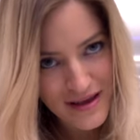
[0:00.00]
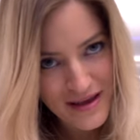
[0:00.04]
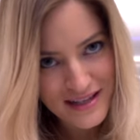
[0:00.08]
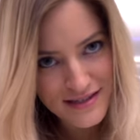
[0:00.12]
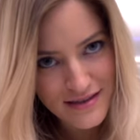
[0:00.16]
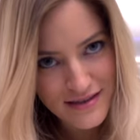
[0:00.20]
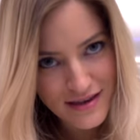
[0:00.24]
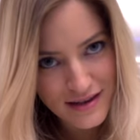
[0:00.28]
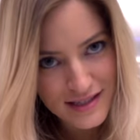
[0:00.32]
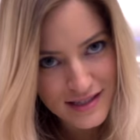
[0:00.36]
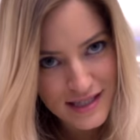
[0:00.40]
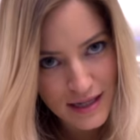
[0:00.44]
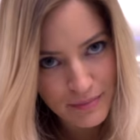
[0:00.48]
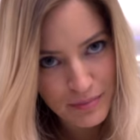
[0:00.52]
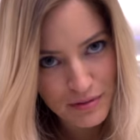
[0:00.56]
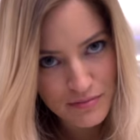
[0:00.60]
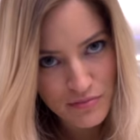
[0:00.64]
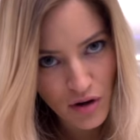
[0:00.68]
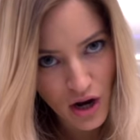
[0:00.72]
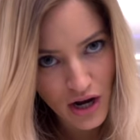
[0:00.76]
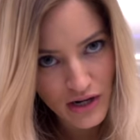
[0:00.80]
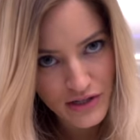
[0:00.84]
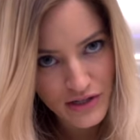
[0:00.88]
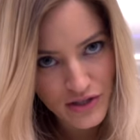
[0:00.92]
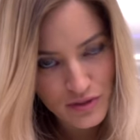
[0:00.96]
I've messed things up
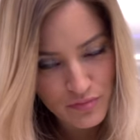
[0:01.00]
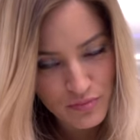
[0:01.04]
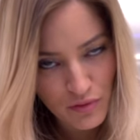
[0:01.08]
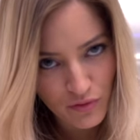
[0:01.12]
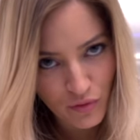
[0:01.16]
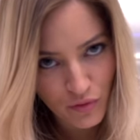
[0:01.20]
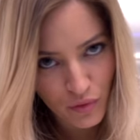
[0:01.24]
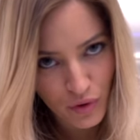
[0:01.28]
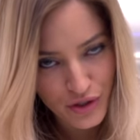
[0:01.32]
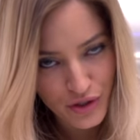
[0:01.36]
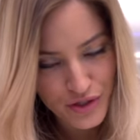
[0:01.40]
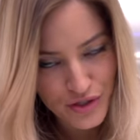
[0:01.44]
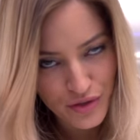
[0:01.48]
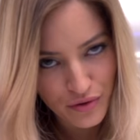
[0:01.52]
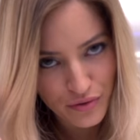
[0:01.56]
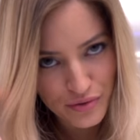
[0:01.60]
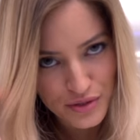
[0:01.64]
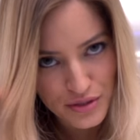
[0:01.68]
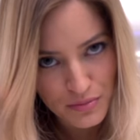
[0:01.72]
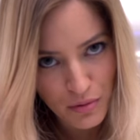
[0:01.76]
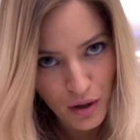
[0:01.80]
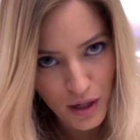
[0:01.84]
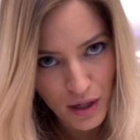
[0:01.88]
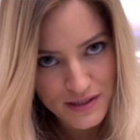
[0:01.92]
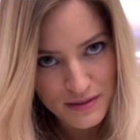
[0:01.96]
in boxes before, so there
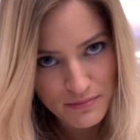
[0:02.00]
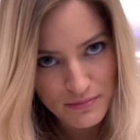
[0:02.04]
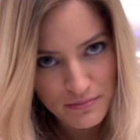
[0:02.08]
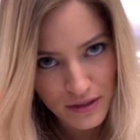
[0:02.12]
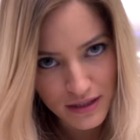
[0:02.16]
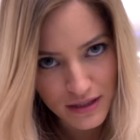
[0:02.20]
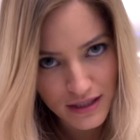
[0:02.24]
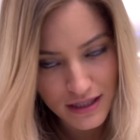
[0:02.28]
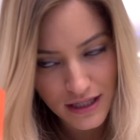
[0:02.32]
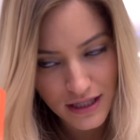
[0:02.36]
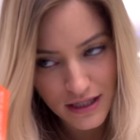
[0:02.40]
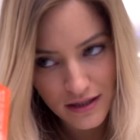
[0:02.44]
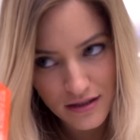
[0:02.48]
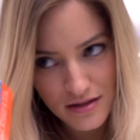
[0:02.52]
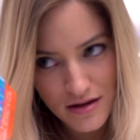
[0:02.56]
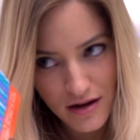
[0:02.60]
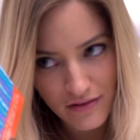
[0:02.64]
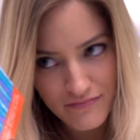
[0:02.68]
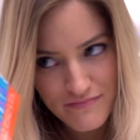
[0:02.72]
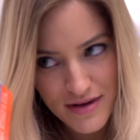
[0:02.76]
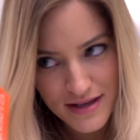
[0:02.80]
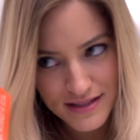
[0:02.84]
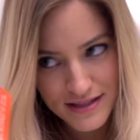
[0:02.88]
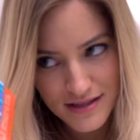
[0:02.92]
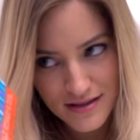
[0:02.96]
was a possibility
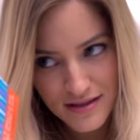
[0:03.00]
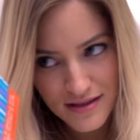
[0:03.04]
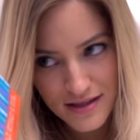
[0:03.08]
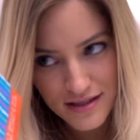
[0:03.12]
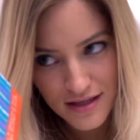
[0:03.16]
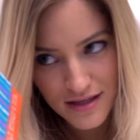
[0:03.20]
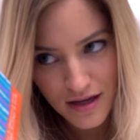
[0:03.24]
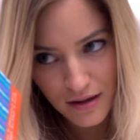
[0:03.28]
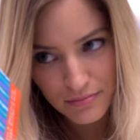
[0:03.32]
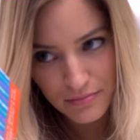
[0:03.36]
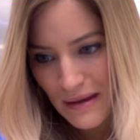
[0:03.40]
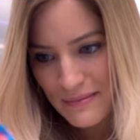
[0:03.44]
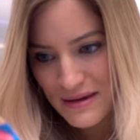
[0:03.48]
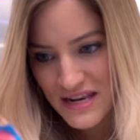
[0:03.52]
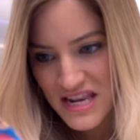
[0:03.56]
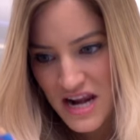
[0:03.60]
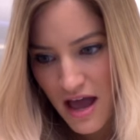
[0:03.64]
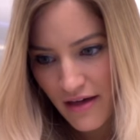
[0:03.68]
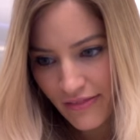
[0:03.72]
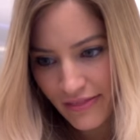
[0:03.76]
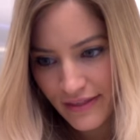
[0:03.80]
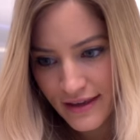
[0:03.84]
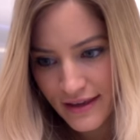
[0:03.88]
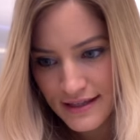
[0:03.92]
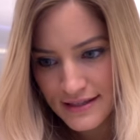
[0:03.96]
of messing this up. I mean,
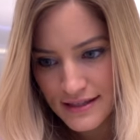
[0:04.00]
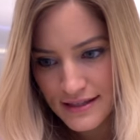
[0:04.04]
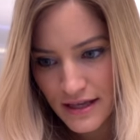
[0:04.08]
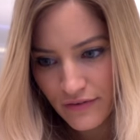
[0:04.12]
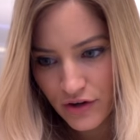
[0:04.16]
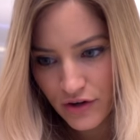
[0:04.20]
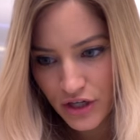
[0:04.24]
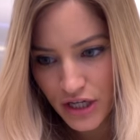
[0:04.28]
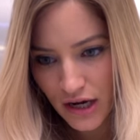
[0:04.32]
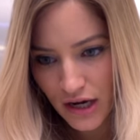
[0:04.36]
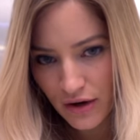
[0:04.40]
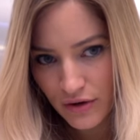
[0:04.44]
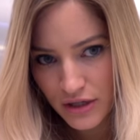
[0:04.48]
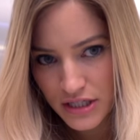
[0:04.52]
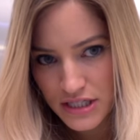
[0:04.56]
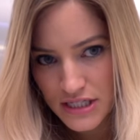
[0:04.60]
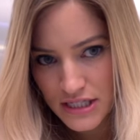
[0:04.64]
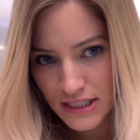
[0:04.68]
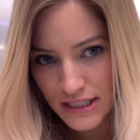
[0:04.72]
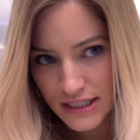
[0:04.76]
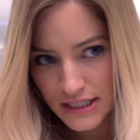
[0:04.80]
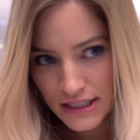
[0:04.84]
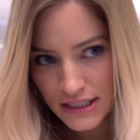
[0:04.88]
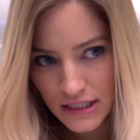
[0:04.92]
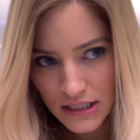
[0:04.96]
nothing is ever
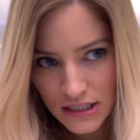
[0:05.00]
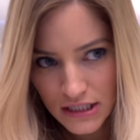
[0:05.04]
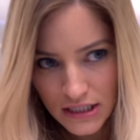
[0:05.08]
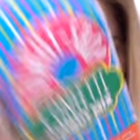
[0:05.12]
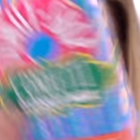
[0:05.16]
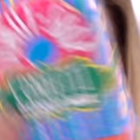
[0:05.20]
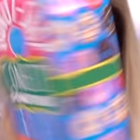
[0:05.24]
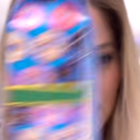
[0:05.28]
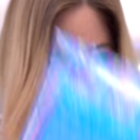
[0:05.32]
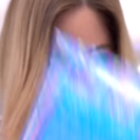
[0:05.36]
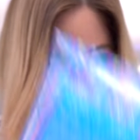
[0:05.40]
guaranteed.